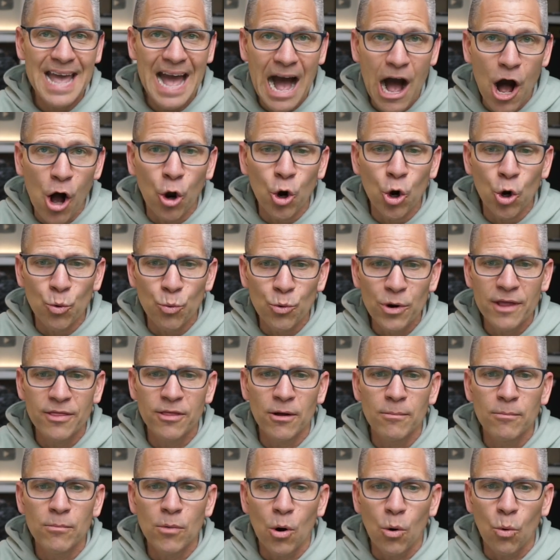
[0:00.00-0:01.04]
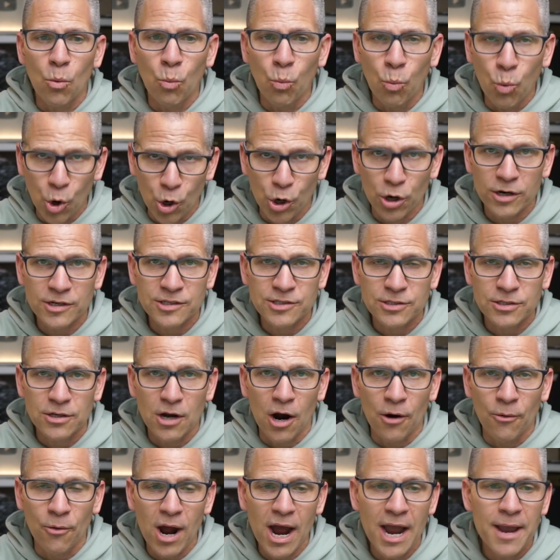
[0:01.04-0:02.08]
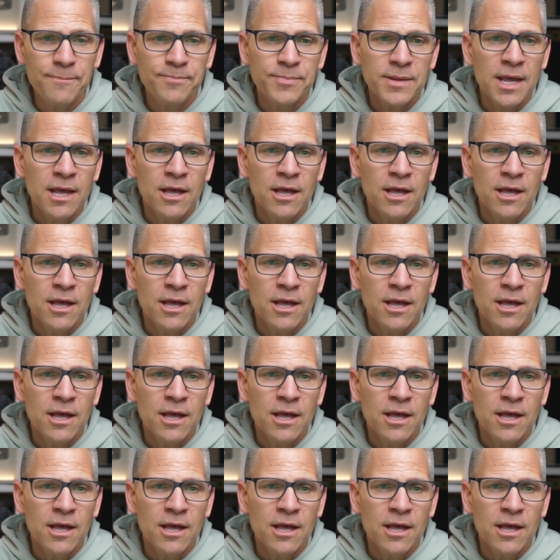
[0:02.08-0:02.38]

algorithm works, all right?